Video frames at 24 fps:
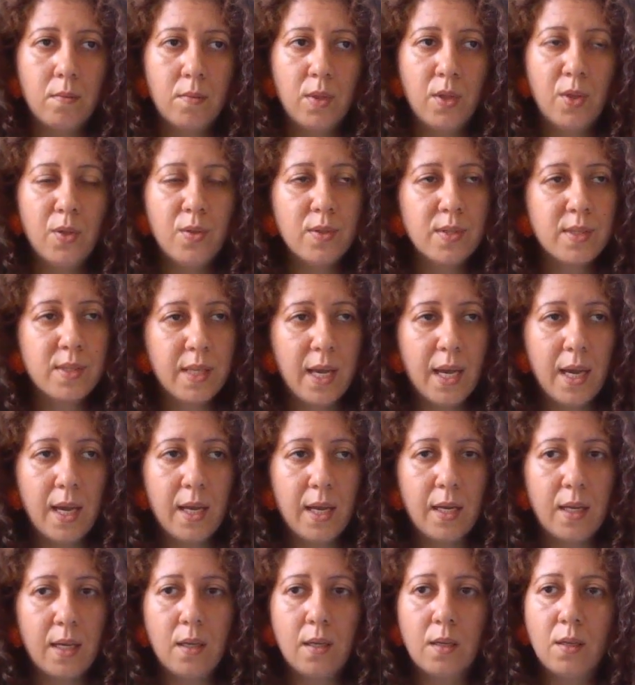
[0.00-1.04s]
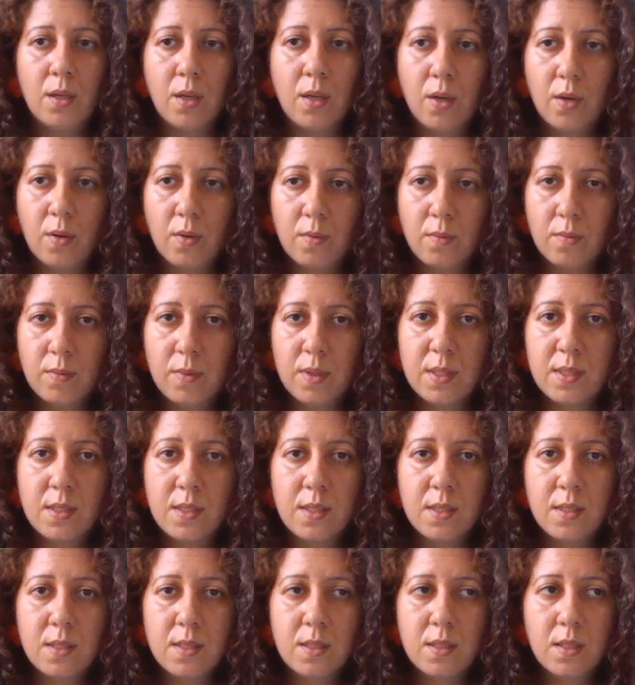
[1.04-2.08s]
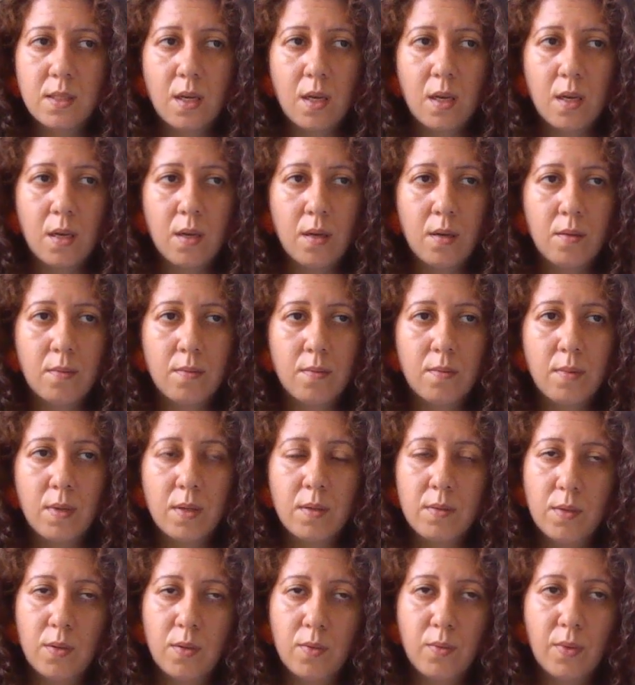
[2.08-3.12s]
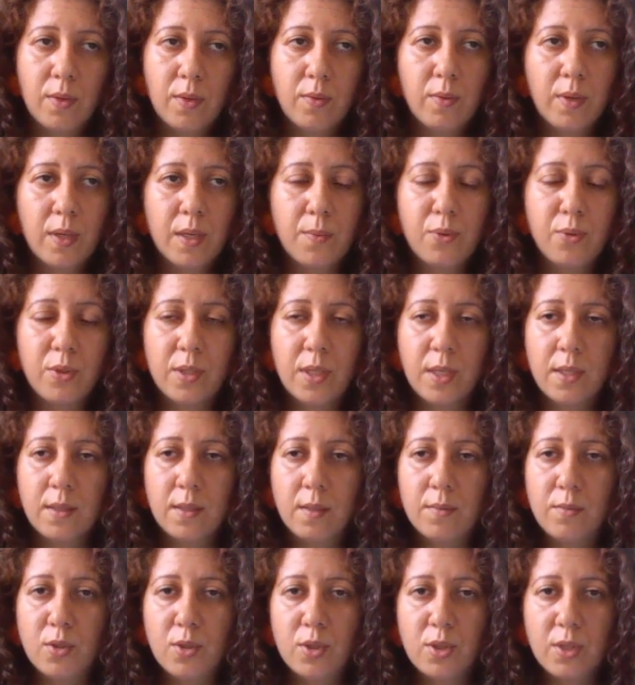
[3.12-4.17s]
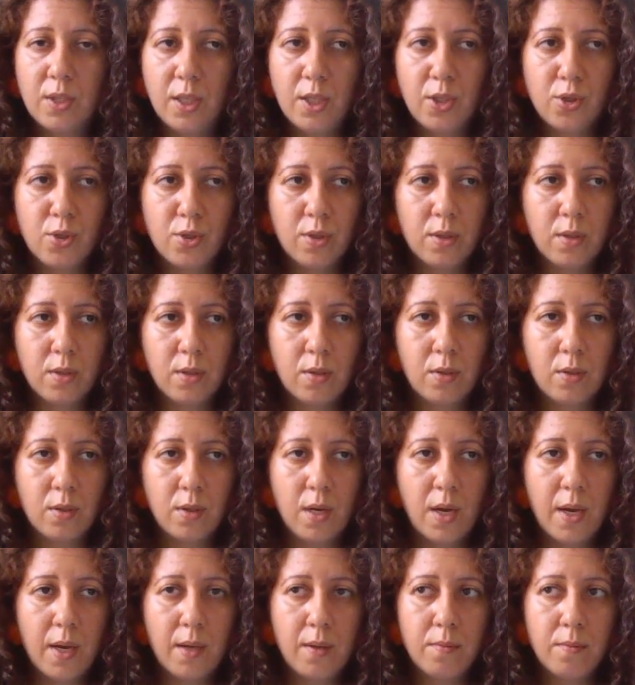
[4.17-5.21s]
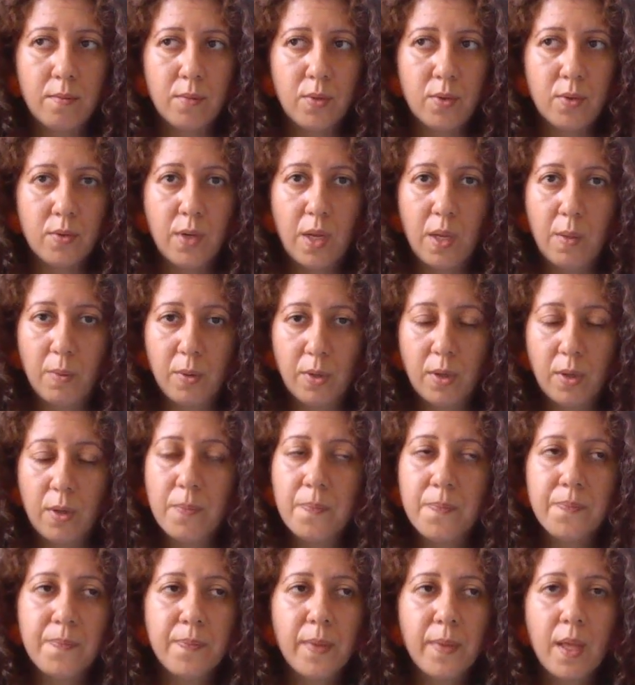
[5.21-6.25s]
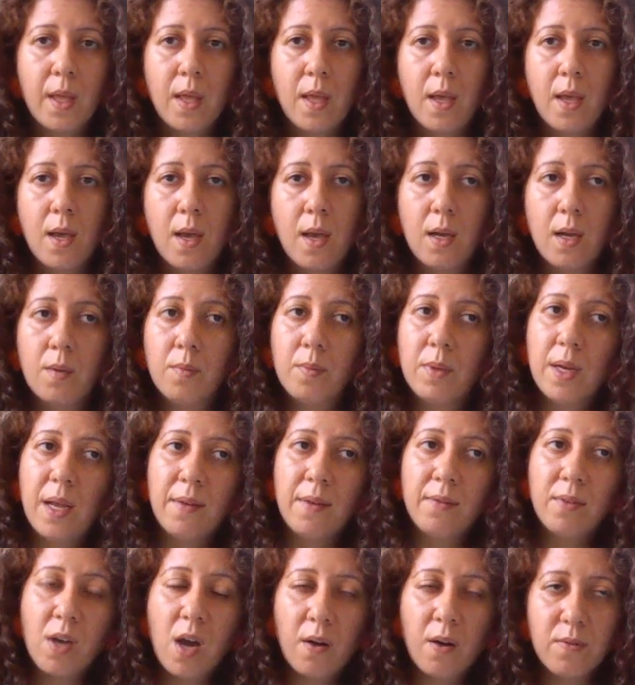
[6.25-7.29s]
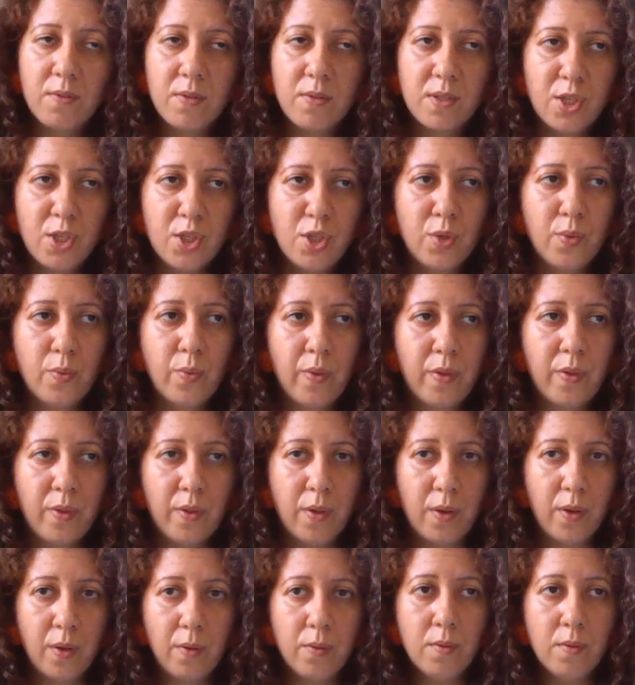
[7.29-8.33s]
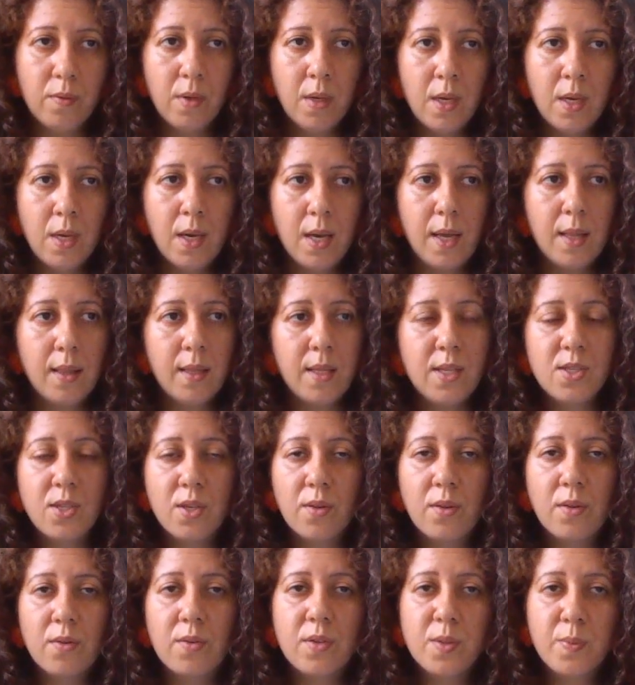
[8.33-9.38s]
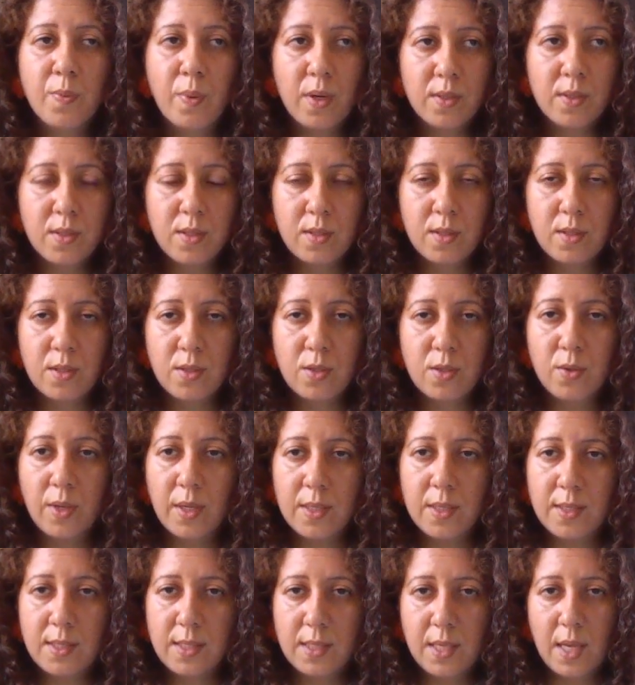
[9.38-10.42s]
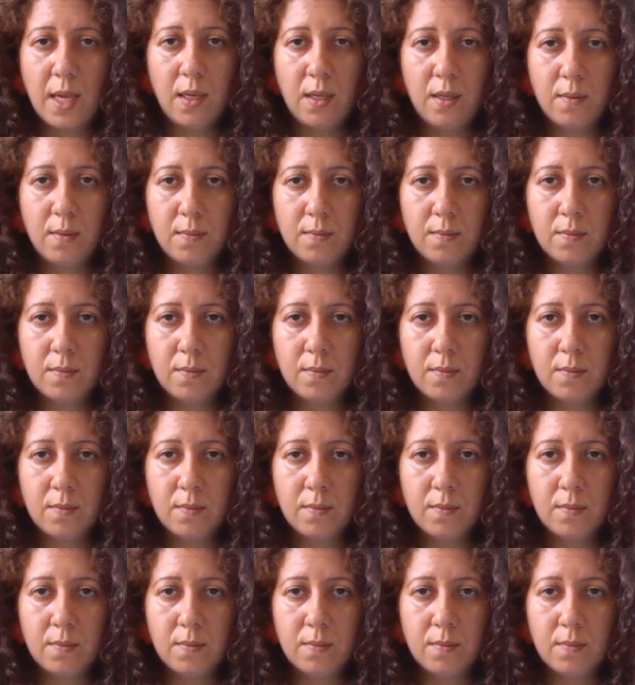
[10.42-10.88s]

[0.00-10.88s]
you'll say, this is, we're going to pretend I'm your teacher or I am your neighbor, and I'm going to have a conversation with you, and these are the responses you can say.